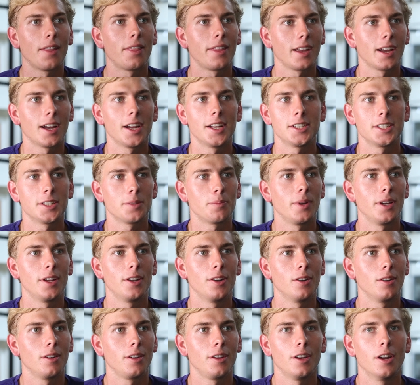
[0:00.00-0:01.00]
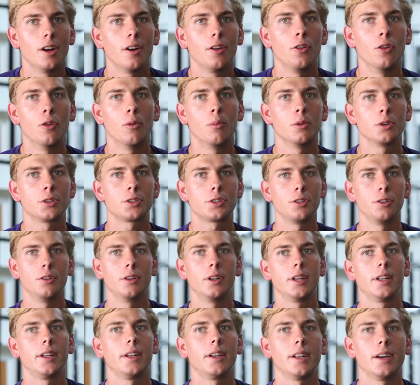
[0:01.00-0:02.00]
I think I'd just been, you know, a normal
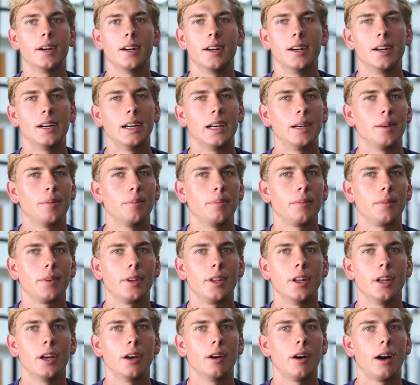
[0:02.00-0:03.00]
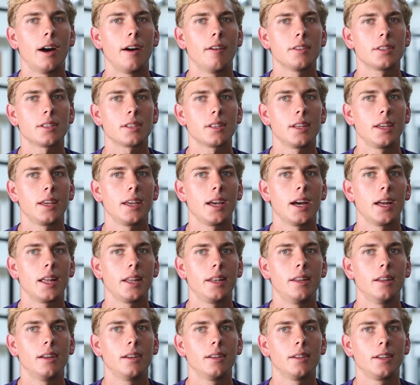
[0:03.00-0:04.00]
student. Um, you know, obviously
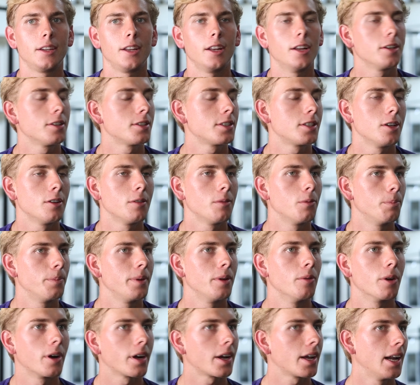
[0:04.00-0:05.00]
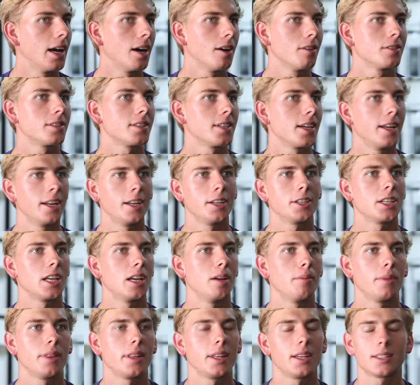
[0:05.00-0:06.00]
I'd you know, still be working out and staying in
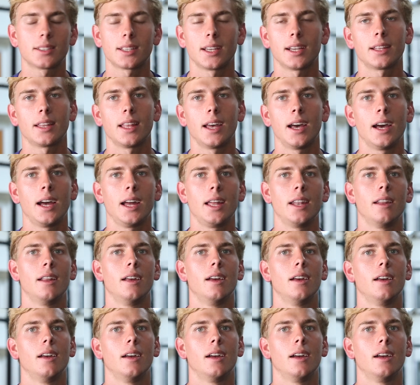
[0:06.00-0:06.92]
shape and things like that.